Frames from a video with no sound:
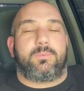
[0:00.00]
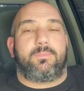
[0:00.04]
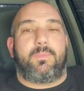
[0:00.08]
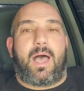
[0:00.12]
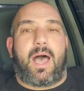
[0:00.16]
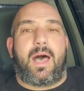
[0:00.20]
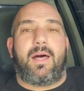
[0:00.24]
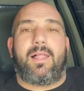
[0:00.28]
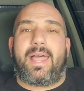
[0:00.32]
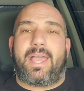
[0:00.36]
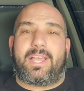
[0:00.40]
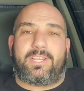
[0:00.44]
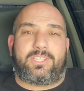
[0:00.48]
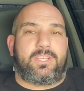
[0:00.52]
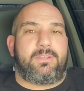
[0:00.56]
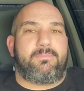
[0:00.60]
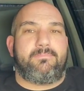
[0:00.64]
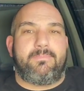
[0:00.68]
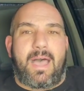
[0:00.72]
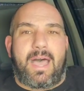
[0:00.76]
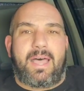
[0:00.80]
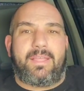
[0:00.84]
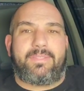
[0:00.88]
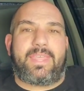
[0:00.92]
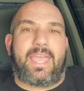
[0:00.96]
I'll actually
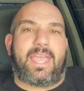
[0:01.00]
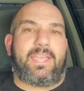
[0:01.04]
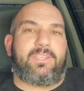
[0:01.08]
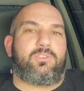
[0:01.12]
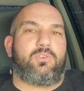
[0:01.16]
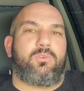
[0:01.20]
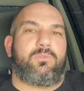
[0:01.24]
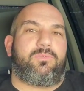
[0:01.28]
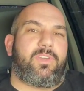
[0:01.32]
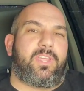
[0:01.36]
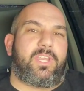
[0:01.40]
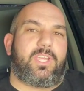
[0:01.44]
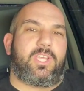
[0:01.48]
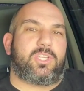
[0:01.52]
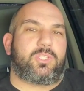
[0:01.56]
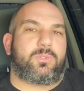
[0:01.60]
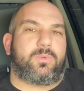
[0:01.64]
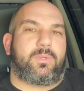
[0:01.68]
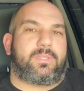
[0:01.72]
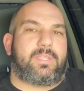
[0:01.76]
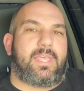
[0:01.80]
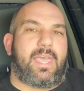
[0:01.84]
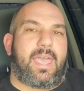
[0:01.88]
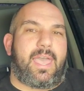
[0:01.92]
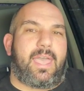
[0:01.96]
mod that and do videos
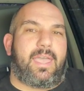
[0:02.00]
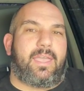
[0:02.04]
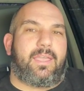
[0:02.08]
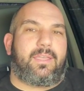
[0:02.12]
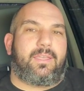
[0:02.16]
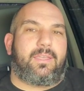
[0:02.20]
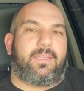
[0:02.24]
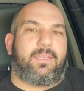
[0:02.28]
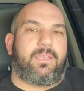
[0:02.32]
with that.